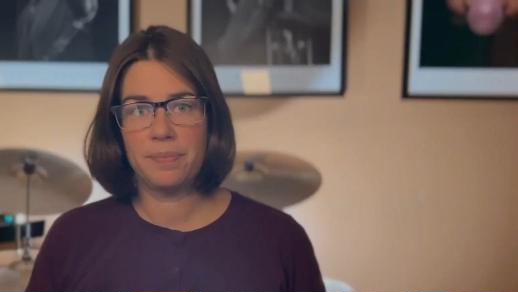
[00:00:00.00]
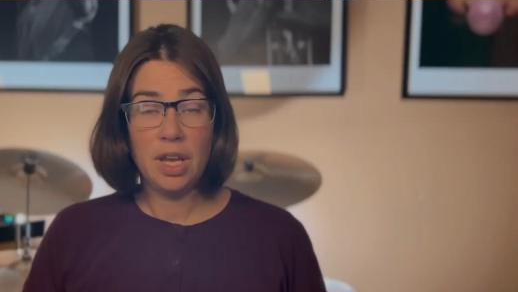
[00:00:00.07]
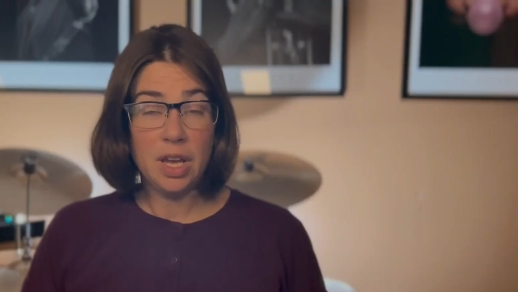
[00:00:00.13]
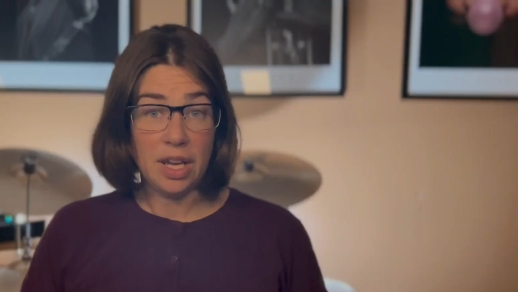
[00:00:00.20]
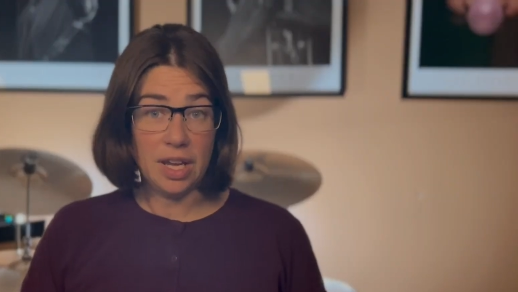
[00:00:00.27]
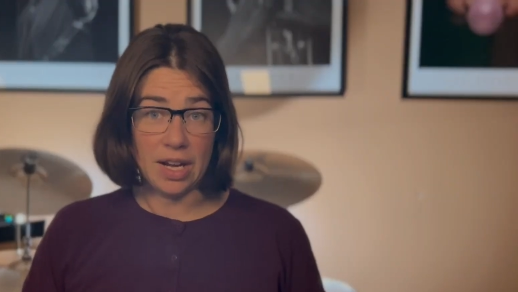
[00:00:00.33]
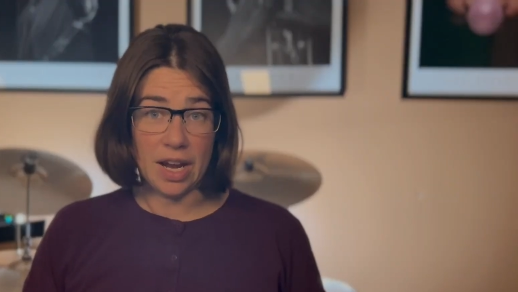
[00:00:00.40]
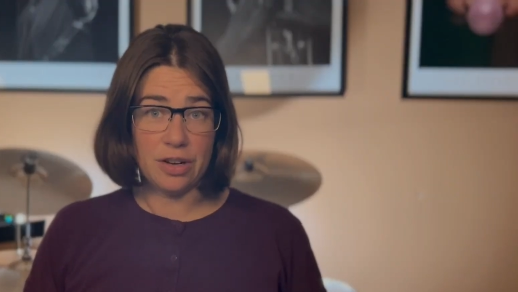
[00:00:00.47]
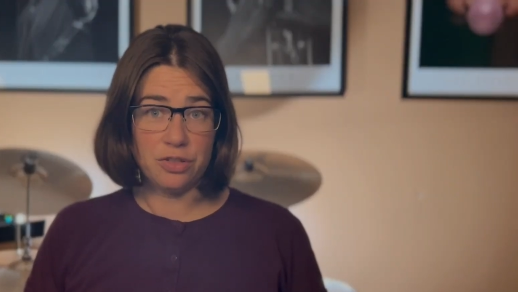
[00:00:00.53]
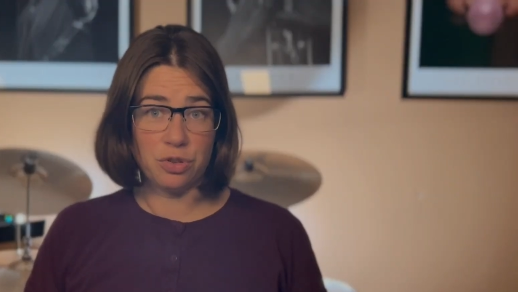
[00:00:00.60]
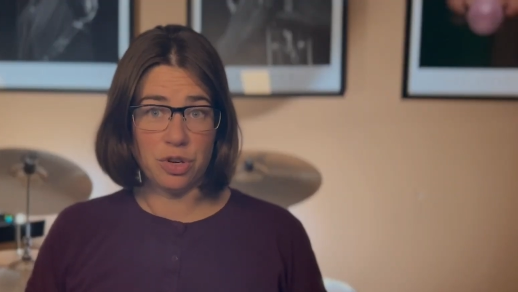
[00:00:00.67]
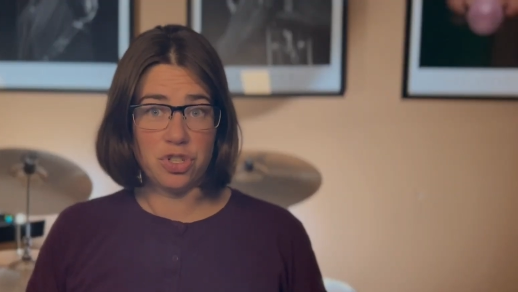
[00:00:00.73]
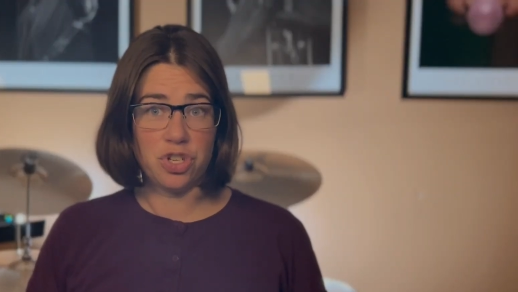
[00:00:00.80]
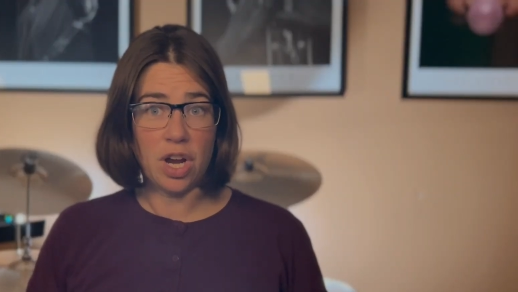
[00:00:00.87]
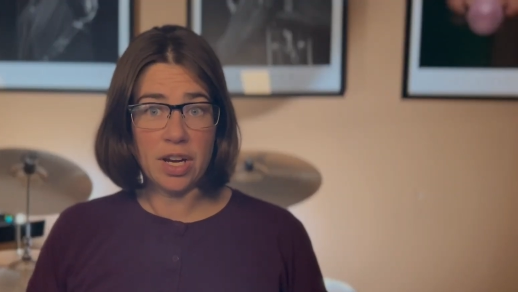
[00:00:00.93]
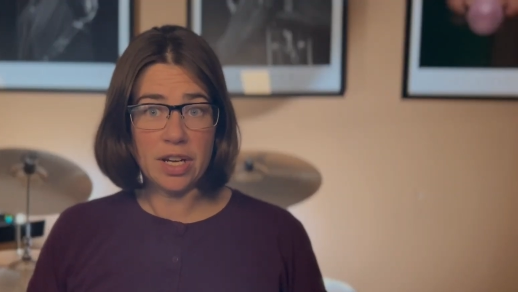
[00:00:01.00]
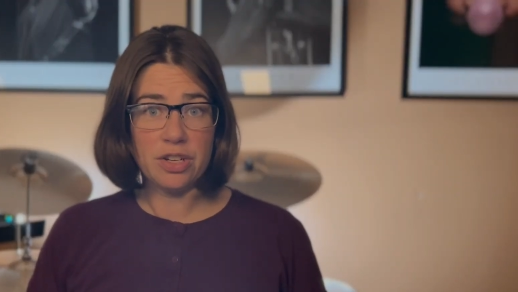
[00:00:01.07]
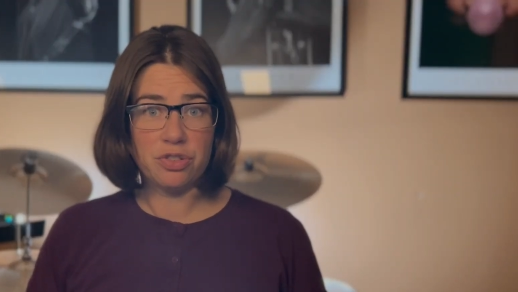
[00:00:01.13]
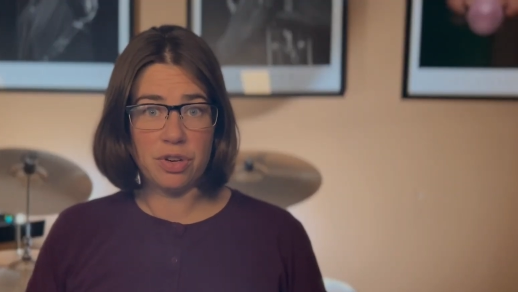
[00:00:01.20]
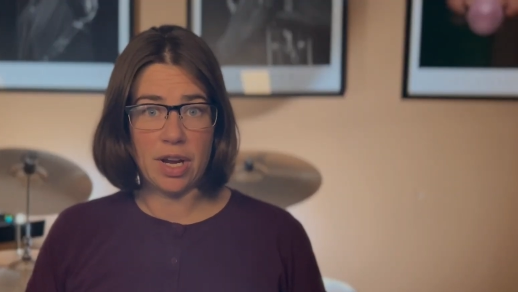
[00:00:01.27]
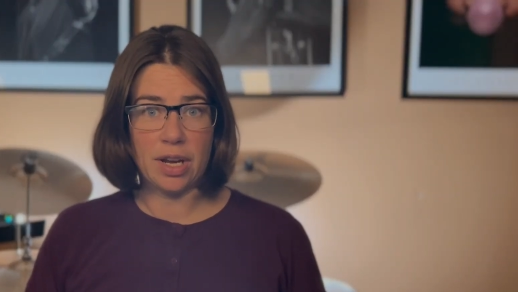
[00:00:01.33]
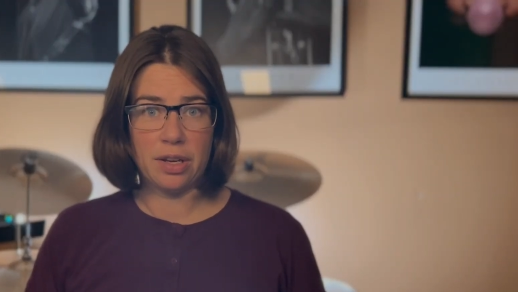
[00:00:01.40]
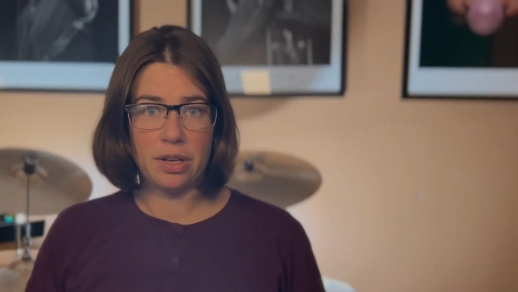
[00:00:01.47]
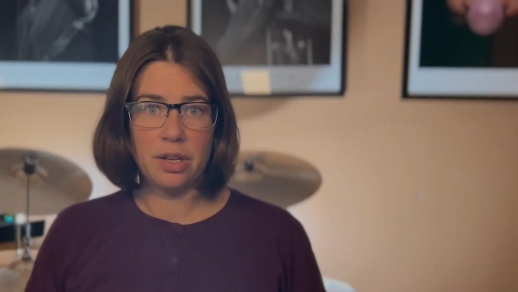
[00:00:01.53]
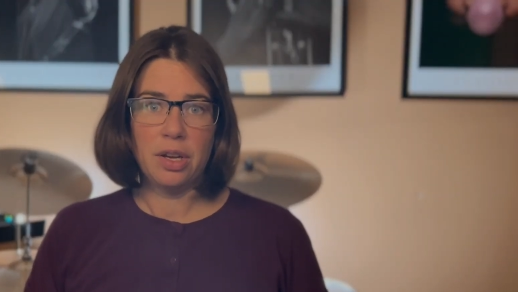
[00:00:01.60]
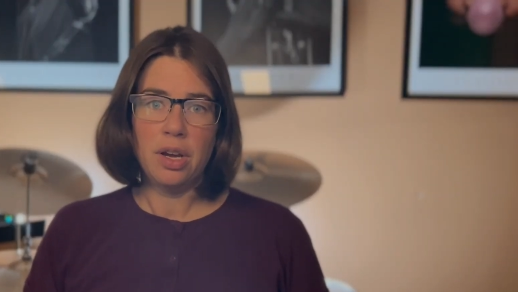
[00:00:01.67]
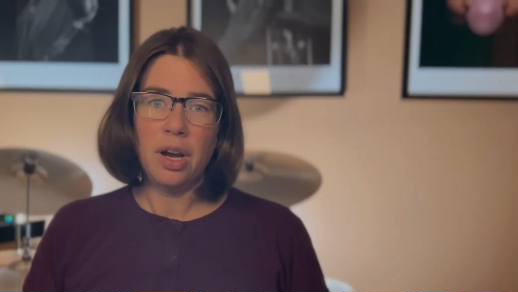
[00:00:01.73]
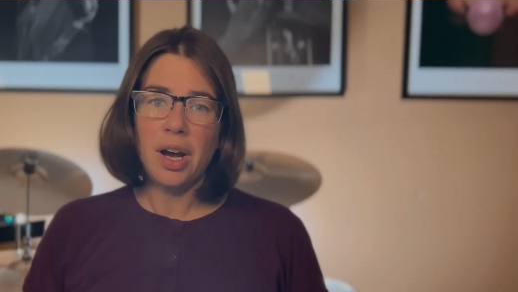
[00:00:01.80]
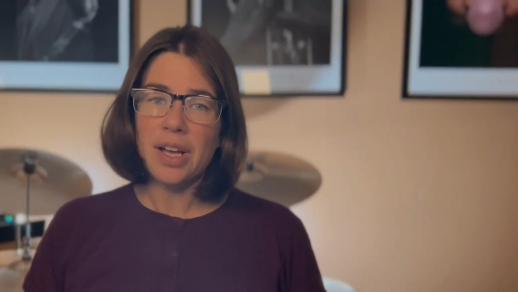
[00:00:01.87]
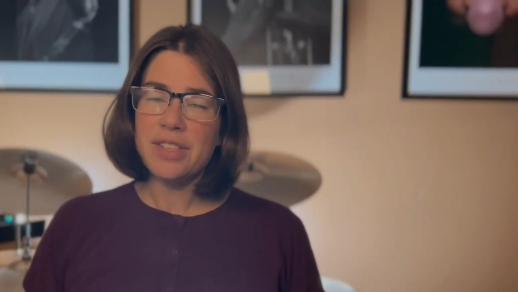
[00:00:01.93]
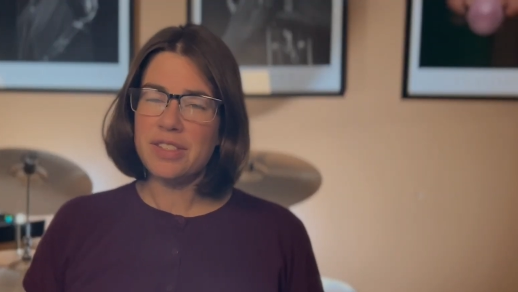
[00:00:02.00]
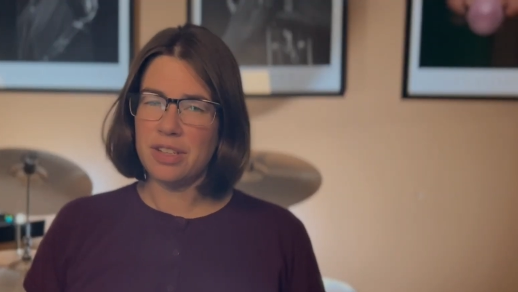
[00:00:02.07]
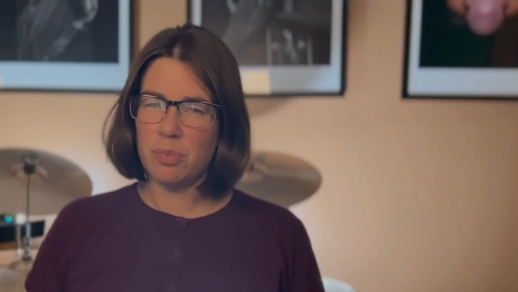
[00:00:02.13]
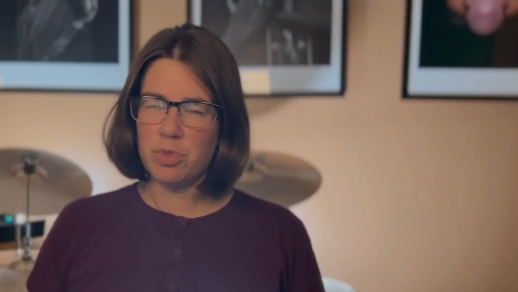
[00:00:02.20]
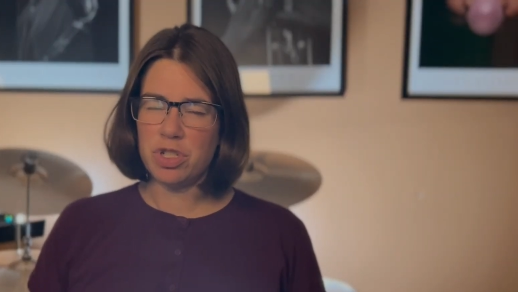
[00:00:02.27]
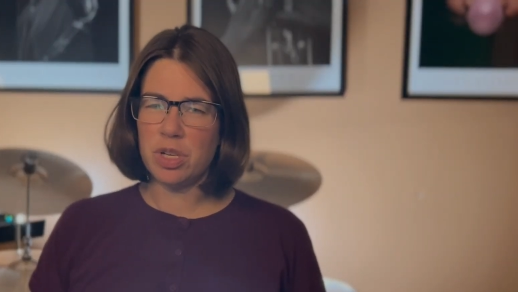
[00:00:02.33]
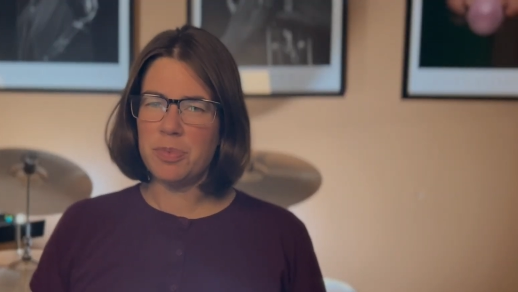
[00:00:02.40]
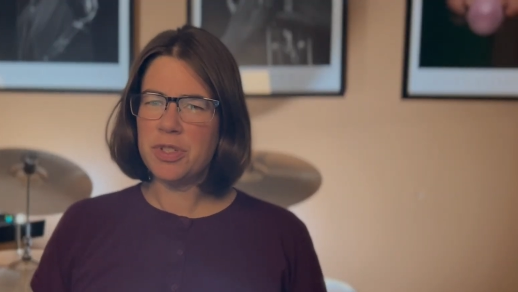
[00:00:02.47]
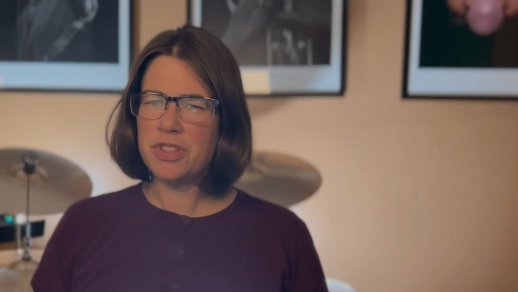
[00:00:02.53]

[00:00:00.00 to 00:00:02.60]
An outdoor jogging track. On some ships,